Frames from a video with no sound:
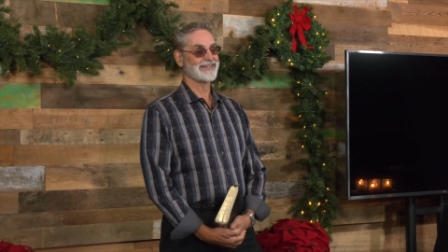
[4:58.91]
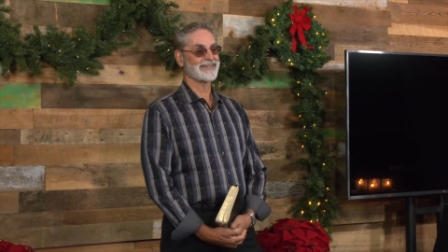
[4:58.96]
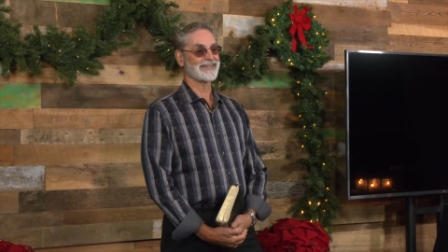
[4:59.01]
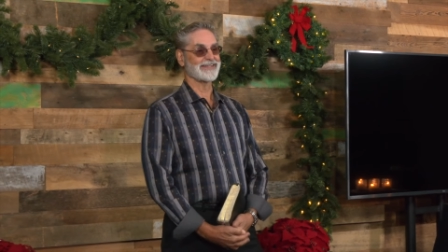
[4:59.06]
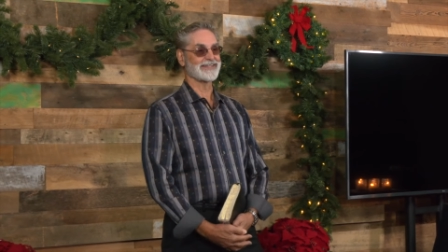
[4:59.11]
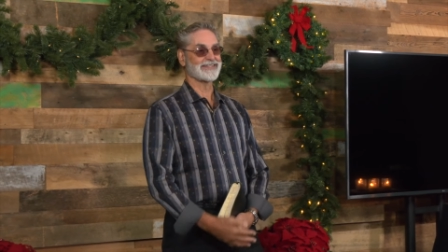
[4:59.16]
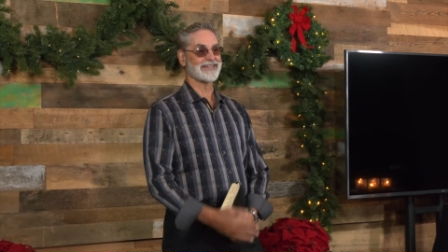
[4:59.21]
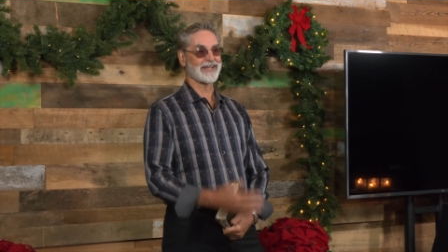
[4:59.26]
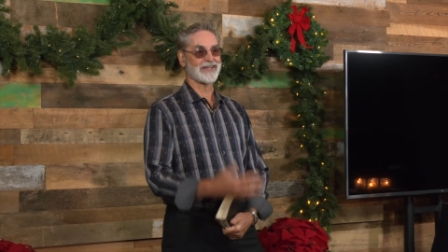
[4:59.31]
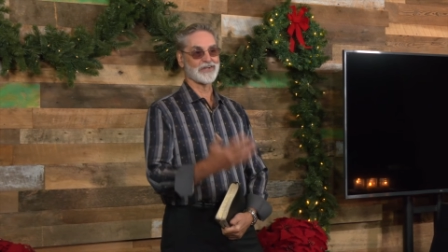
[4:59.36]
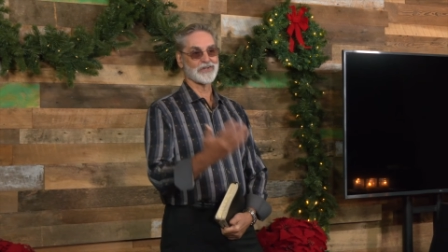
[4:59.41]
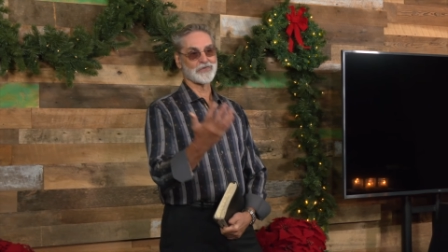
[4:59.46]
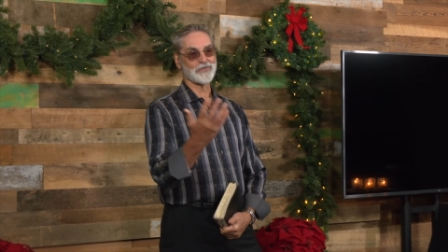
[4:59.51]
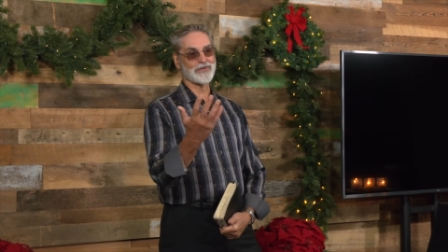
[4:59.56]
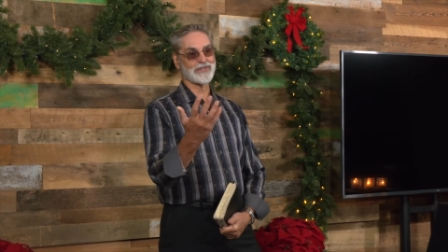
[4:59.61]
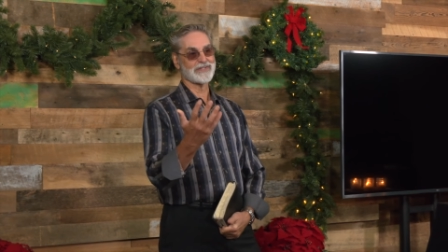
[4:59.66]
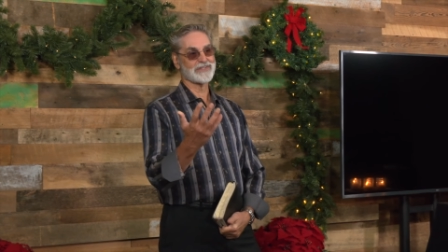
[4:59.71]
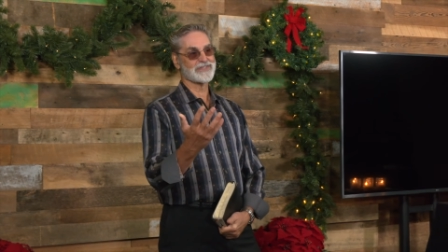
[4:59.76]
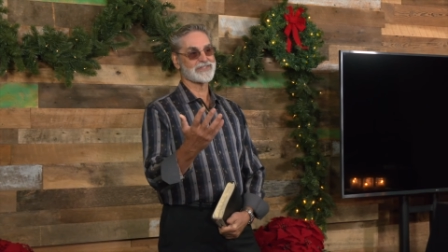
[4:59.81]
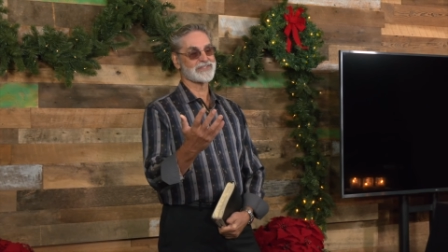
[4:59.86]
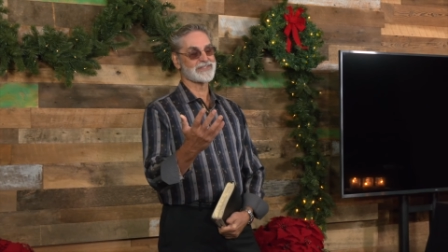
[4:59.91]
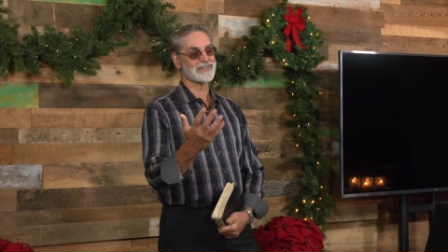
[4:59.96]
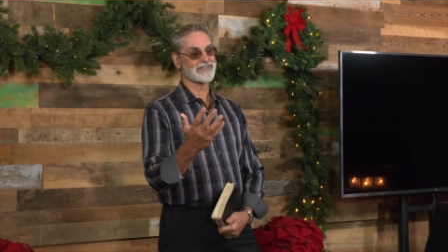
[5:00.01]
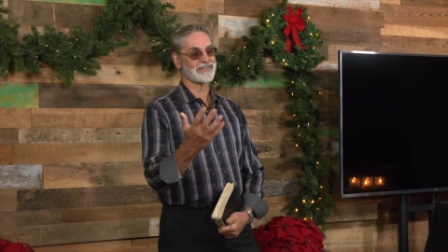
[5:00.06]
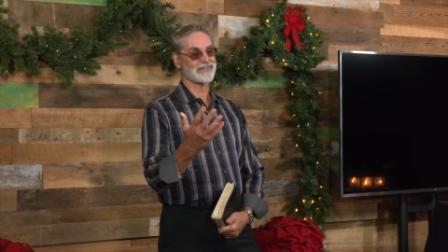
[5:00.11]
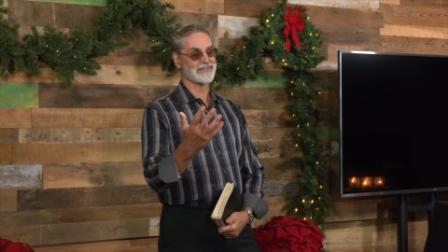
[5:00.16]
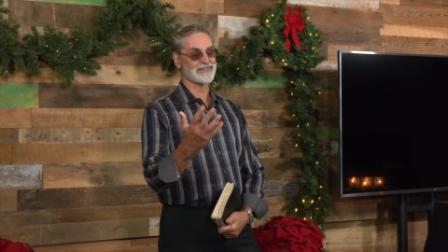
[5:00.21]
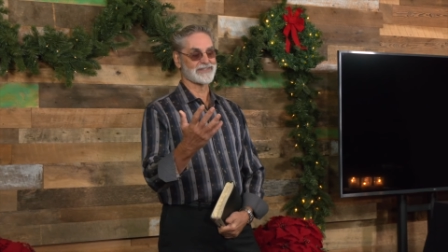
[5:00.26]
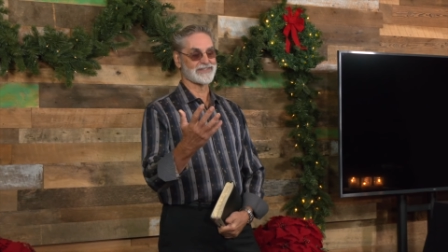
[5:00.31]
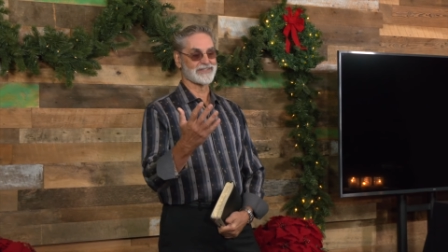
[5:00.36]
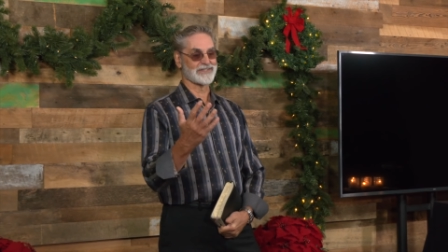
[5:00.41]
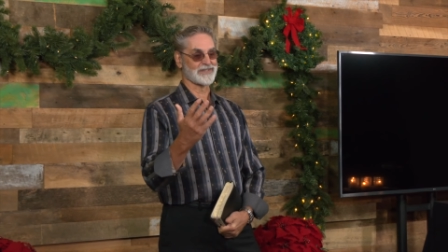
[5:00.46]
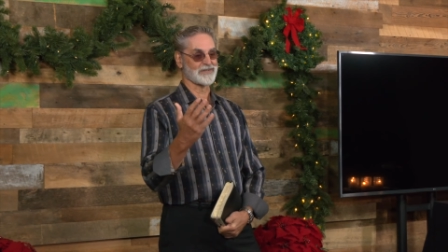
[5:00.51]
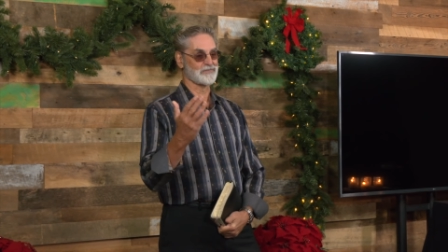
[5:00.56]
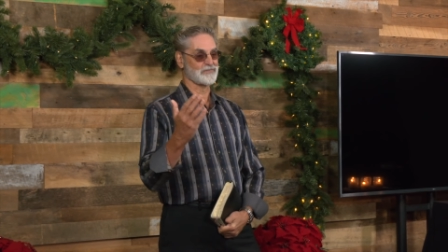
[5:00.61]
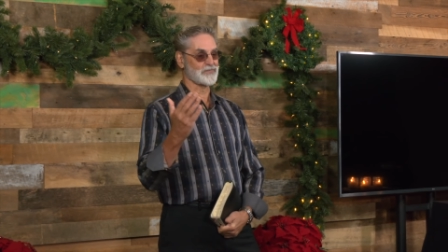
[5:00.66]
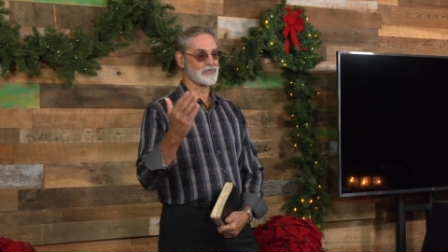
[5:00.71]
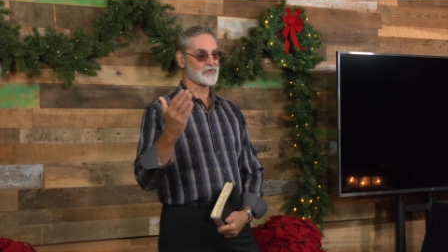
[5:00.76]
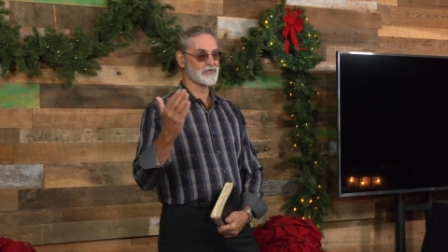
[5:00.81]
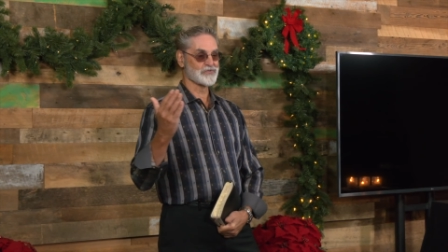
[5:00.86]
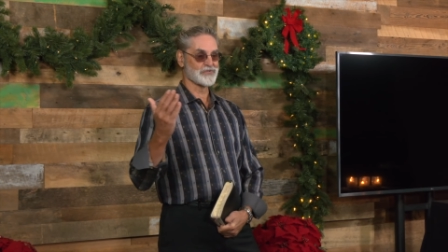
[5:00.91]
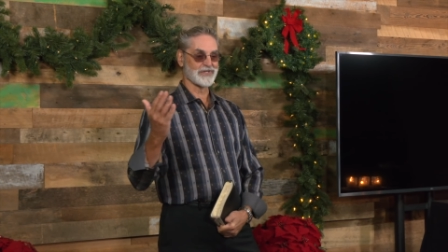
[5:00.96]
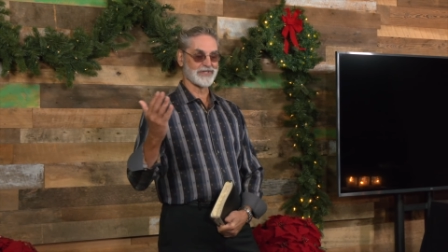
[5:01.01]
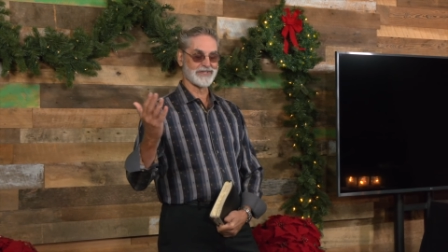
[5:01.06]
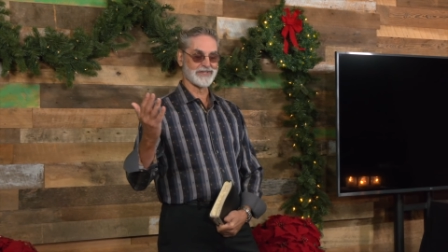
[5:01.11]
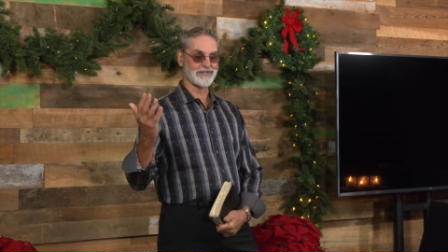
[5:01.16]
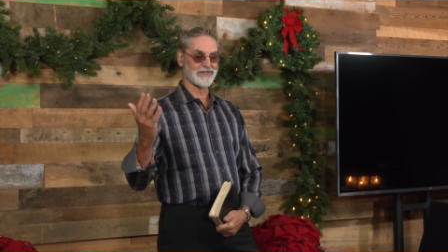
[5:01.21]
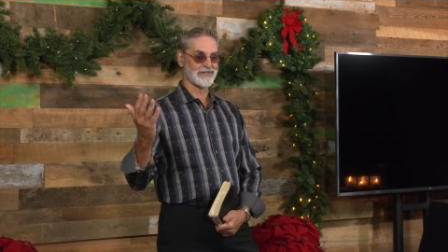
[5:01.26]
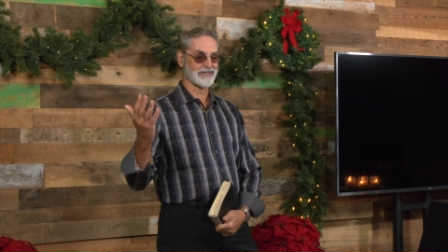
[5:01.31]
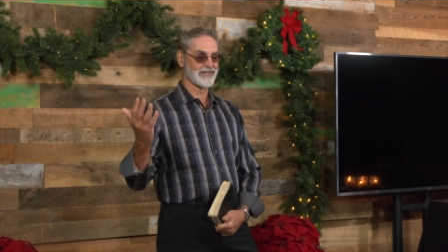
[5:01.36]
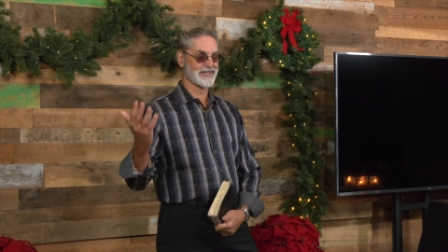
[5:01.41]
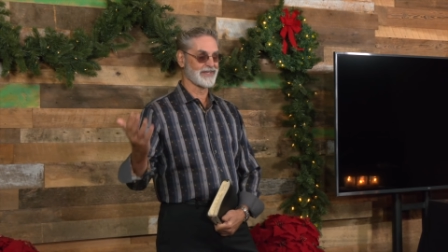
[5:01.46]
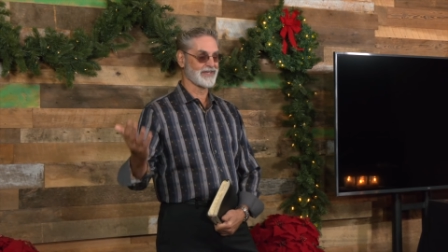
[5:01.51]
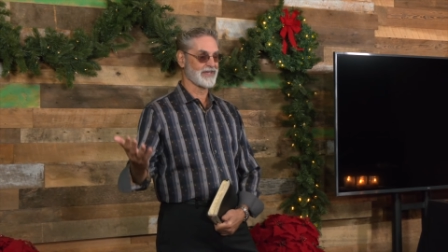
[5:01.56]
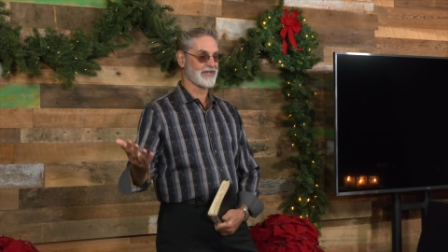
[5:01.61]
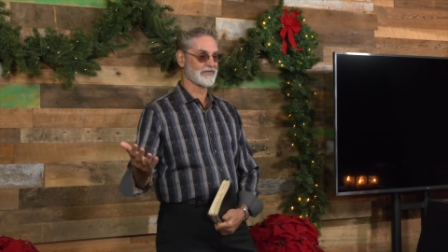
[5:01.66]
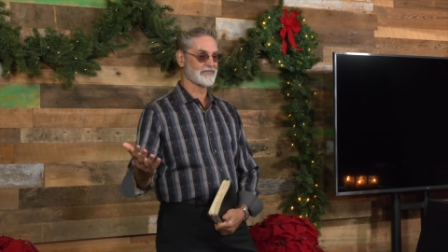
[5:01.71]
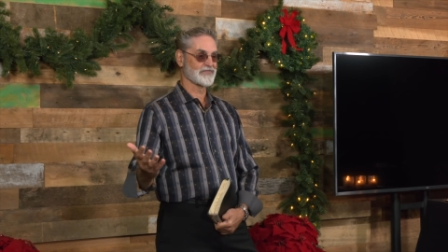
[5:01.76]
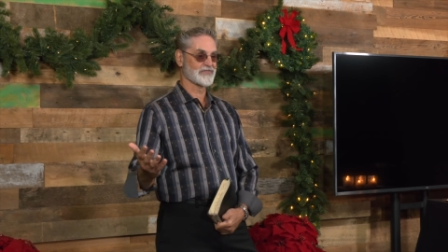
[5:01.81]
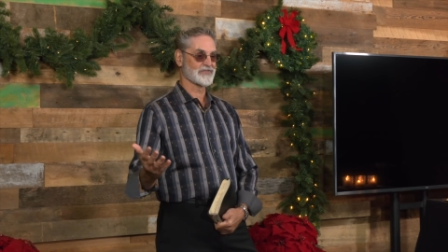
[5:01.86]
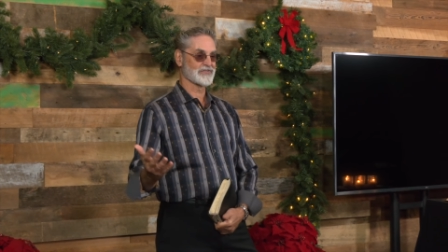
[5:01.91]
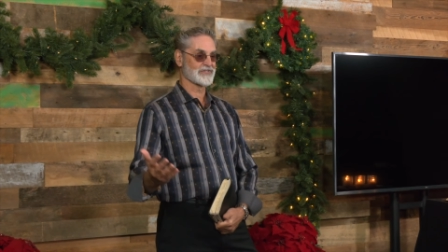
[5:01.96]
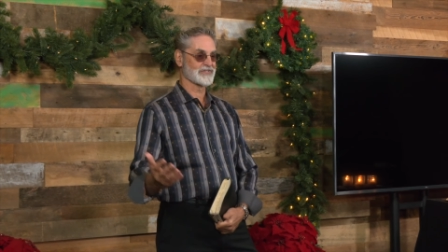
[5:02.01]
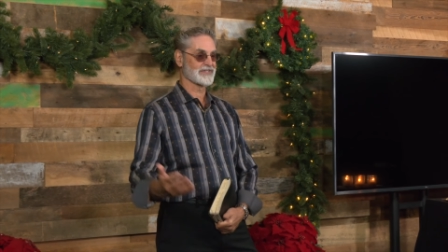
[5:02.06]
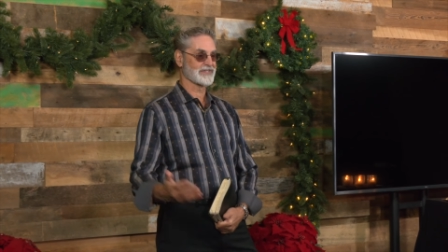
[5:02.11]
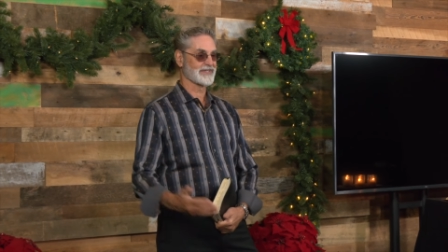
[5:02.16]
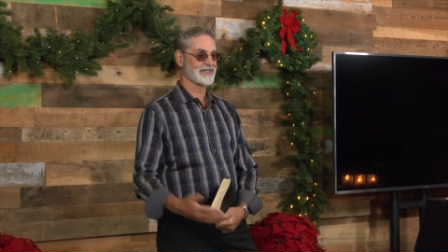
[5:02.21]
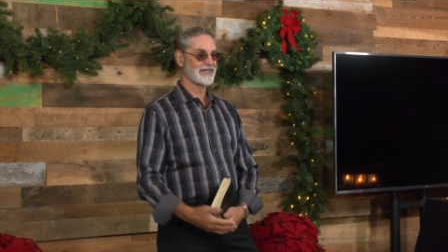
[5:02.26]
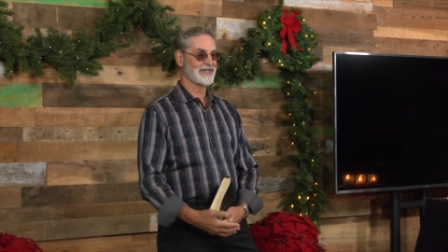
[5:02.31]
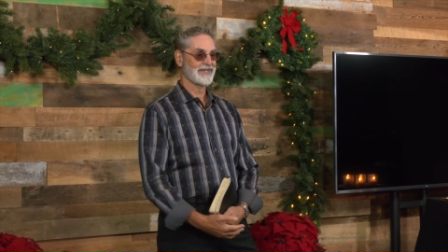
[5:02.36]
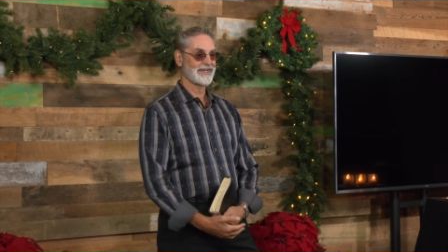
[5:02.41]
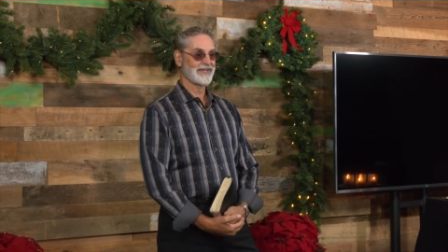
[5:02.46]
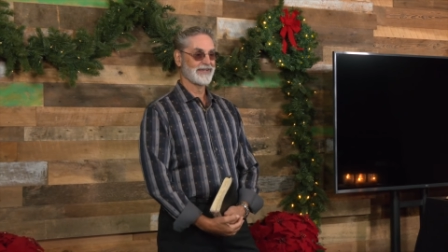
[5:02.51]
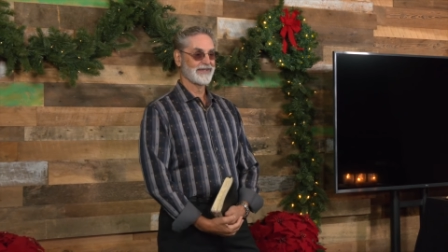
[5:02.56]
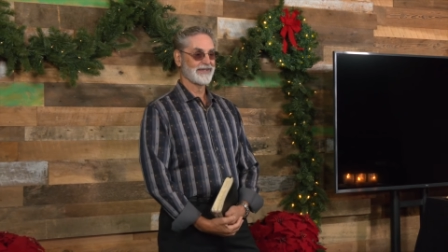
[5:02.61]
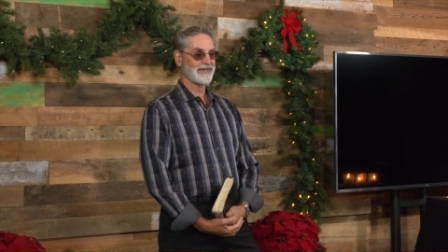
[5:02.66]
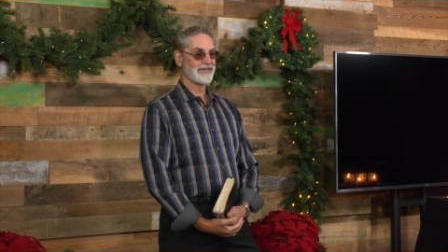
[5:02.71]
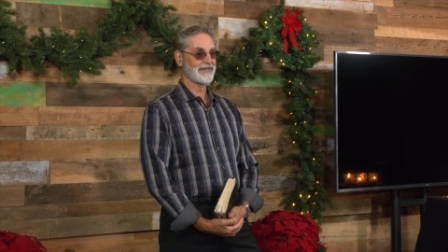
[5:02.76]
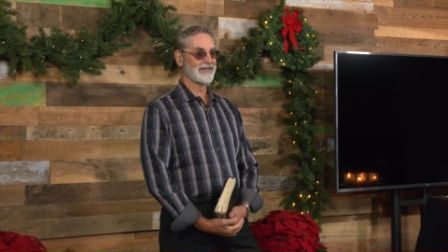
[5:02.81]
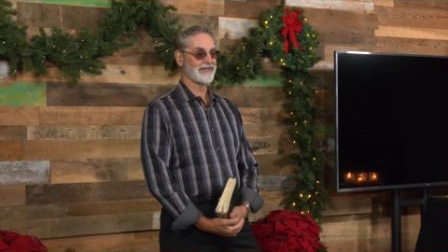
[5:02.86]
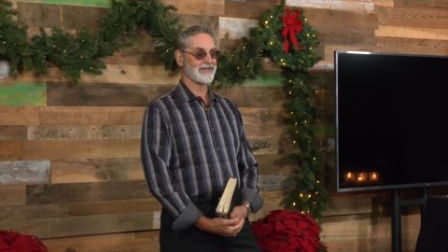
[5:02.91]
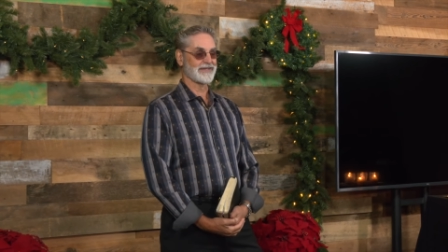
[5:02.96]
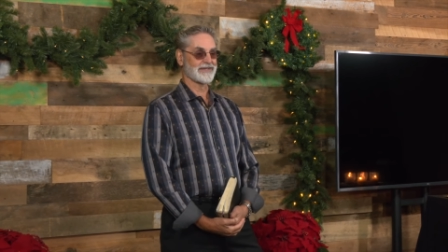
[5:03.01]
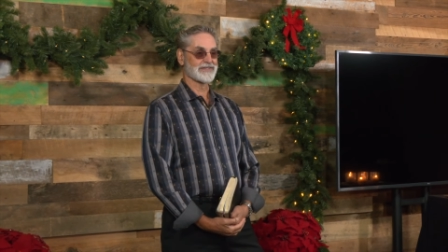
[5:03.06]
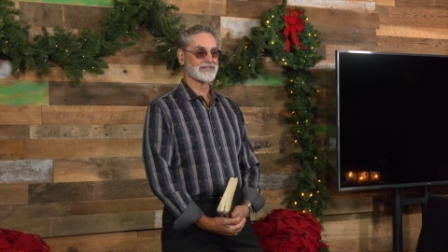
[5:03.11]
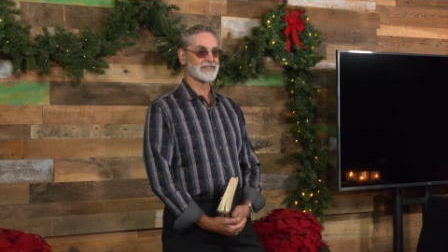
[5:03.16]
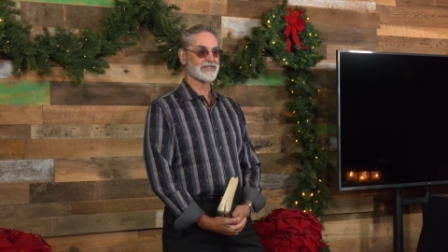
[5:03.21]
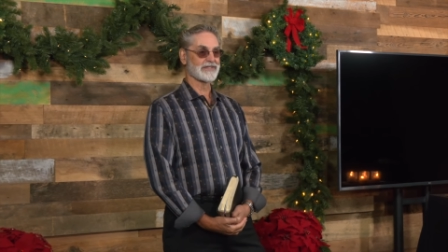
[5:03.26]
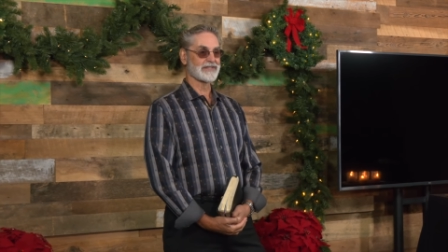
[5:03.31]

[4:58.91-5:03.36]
his eloquence, his uh, musical gifts, his